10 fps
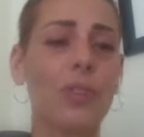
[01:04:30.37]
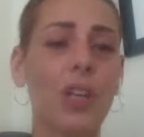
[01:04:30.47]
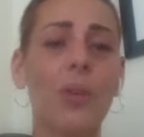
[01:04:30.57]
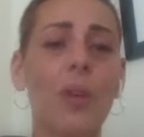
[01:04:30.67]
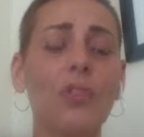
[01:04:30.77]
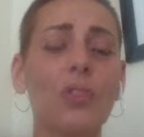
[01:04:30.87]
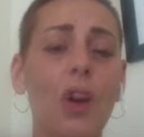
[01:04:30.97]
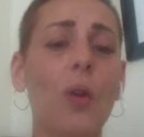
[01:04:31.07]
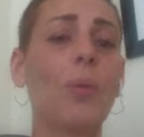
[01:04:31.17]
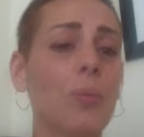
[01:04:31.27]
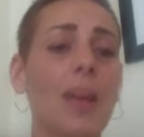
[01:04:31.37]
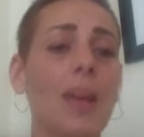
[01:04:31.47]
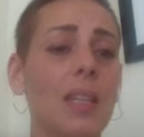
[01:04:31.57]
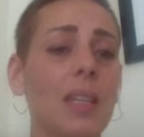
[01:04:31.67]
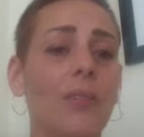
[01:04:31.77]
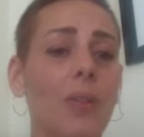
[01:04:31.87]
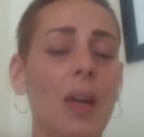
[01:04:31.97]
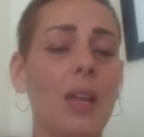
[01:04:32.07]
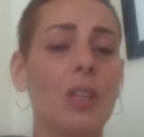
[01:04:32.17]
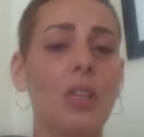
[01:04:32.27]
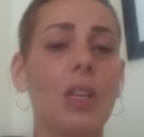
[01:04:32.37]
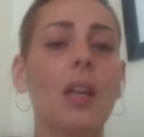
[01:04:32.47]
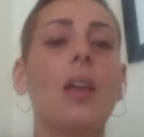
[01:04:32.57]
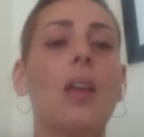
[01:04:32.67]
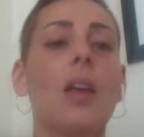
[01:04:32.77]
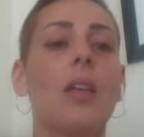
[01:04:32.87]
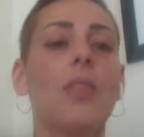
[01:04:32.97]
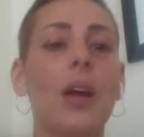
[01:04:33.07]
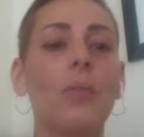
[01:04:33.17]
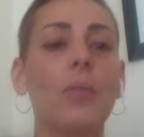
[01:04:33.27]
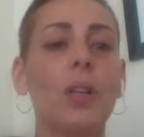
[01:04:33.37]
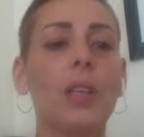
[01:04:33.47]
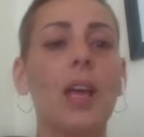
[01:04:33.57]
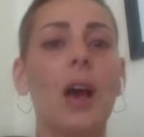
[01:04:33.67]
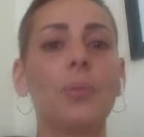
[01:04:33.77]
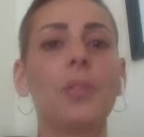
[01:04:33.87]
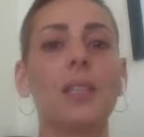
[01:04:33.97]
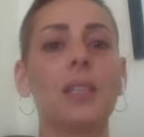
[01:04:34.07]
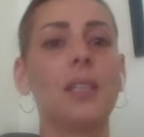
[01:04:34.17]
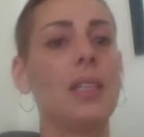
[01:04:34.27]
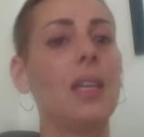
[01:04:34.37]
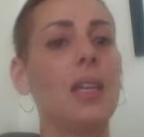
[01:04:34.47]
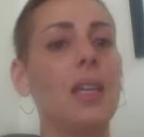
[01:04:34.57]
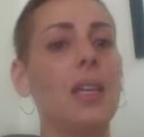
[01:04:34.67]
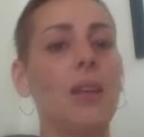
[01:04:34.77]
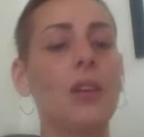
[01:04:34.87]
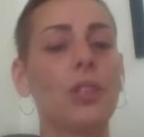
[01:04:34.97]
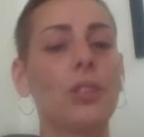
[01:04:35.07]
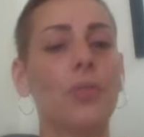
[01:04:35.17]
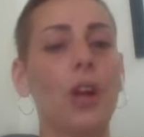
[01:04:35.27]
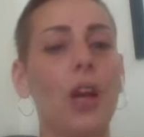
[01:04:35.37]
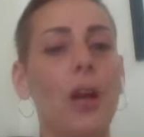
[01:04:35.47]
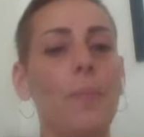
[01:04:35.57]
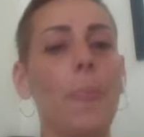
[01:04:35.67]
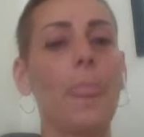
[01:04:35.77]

Shelly, you have so much amazing information that really helps us to see not just from